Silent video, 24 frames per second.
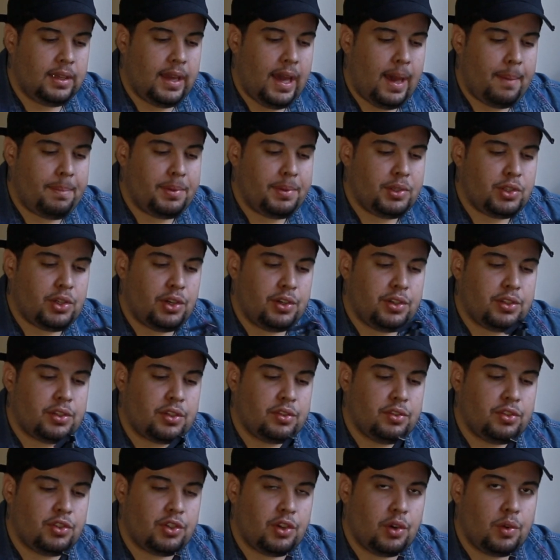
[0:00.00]
The aperture is
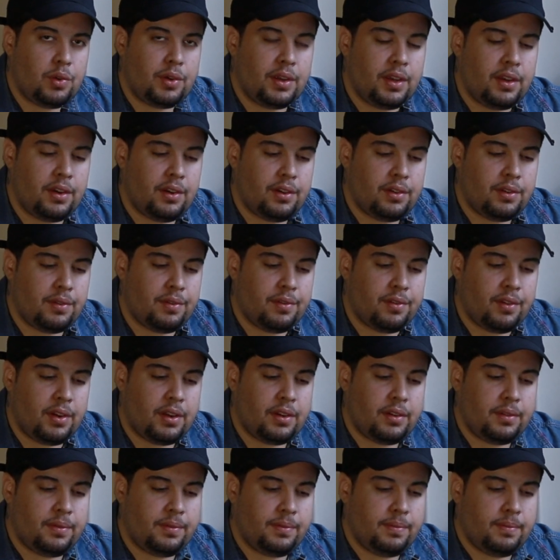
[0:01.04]
controlled here in the
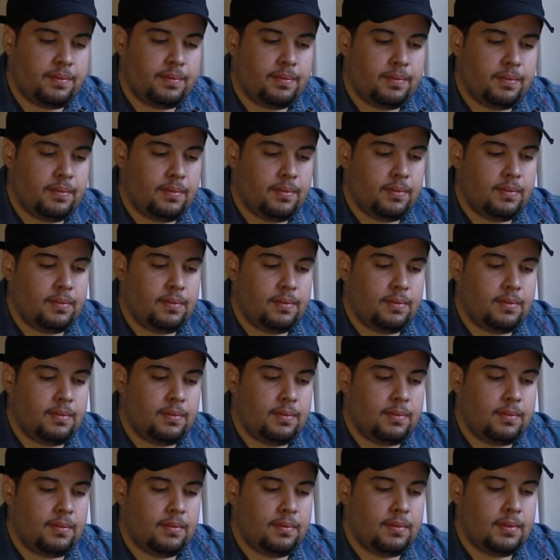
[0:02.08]
front.
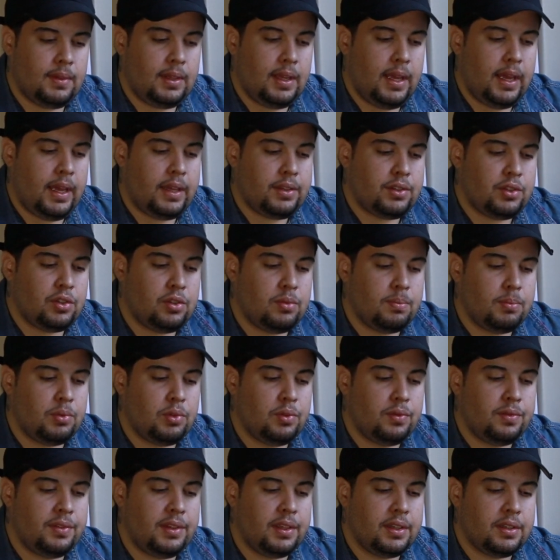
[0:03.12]
As you
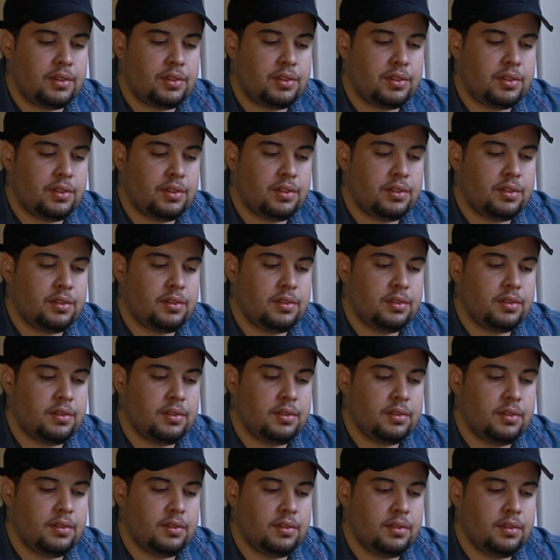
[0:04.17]
move this
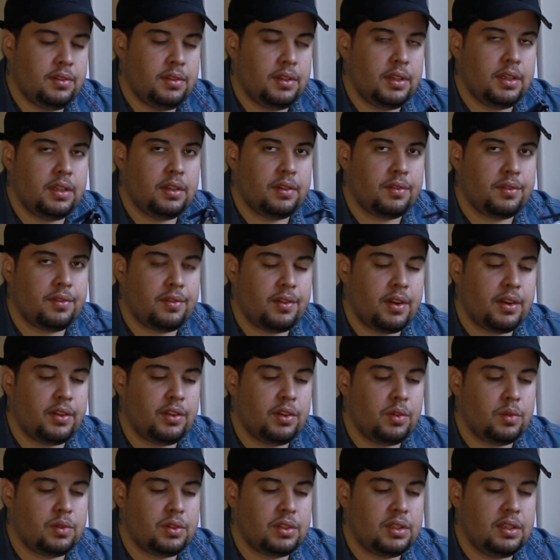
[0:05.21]
in the front,
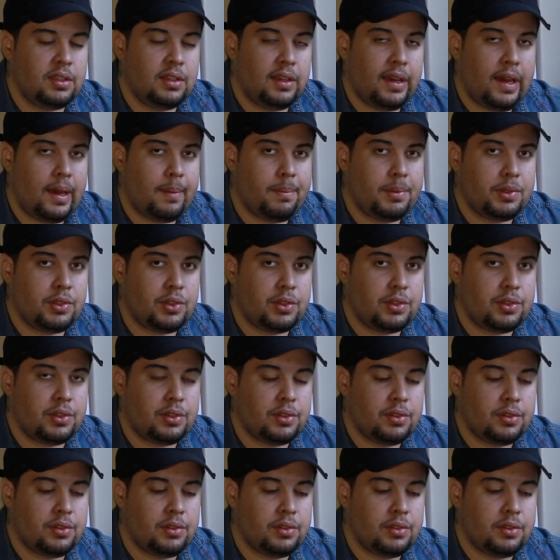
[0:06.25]
you'll see the
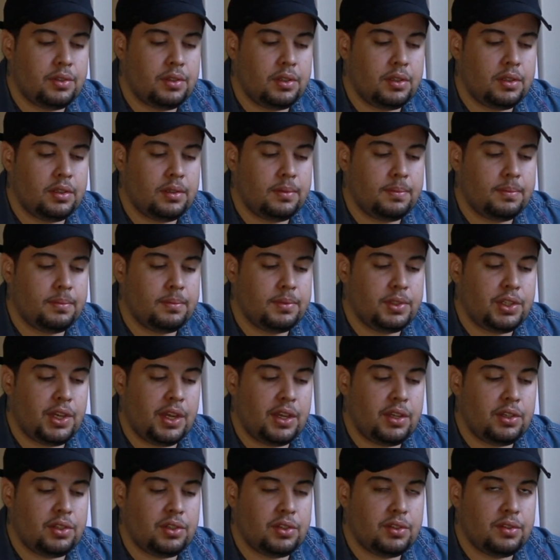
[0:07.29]
aperture
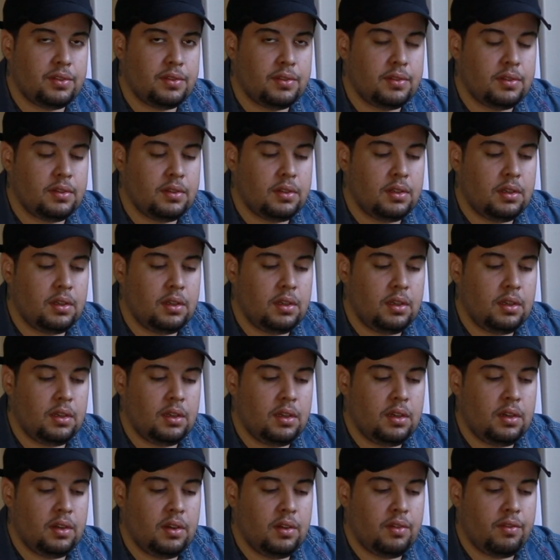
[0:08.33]
change
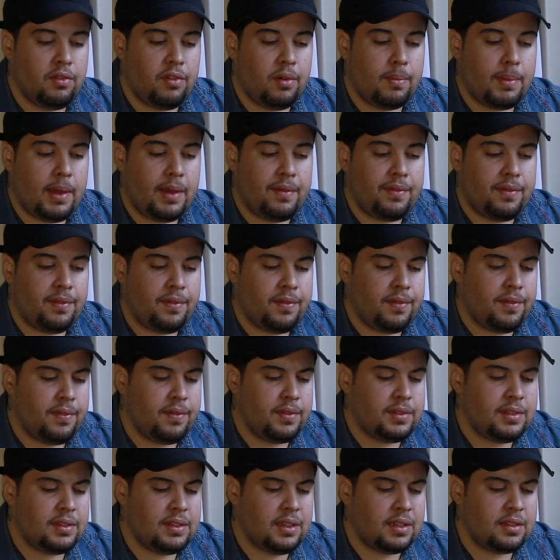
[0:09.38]
from
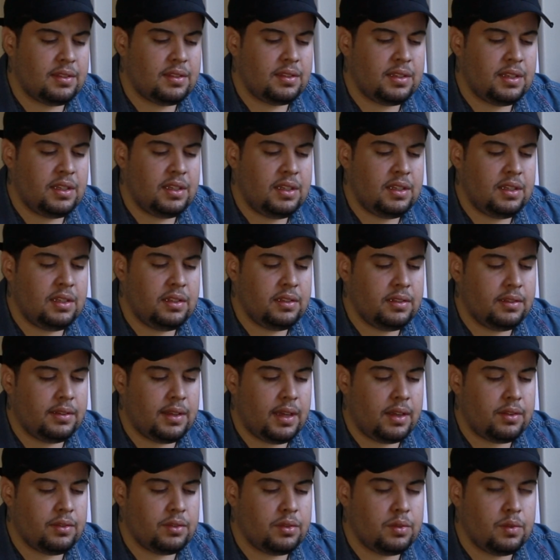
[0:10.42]
f16
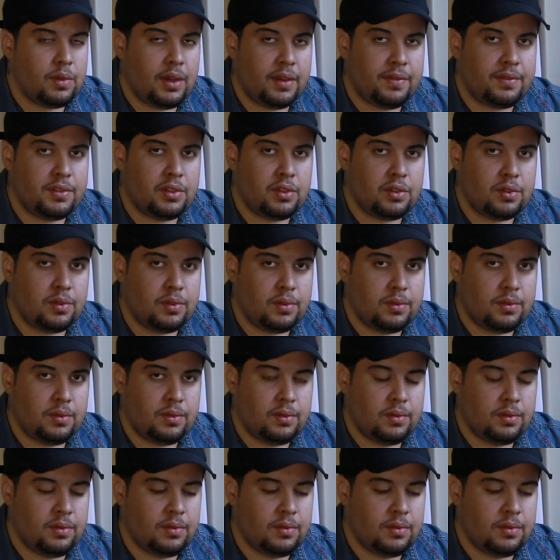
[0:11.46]
down to f2.